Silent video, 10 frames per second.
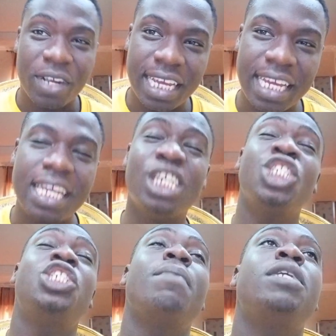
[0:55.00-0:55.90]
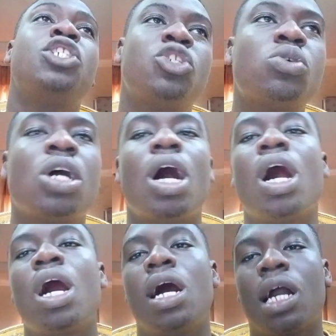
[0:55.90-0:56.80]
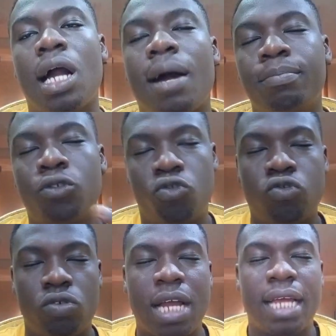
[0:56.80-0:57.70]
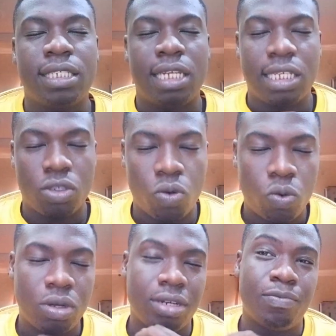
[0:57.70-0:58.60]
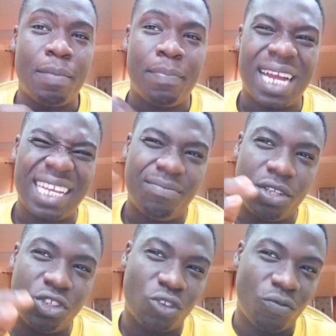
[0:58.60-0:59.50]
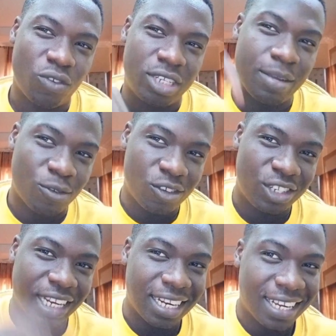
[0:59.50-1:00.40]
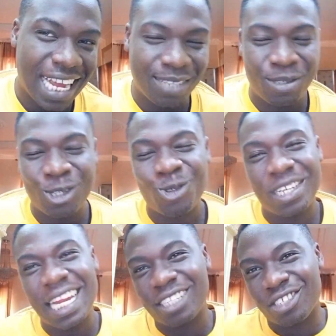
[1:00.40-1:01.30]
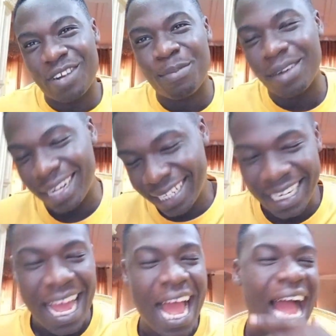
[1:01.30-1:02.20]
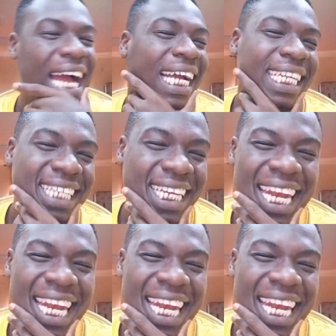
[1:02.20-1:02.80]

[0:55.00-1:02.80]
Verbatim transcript: okay Jeremy Zucker come true guys let's go remember if this is your first time on this channel guys be sure to hit that subscribe button and hit the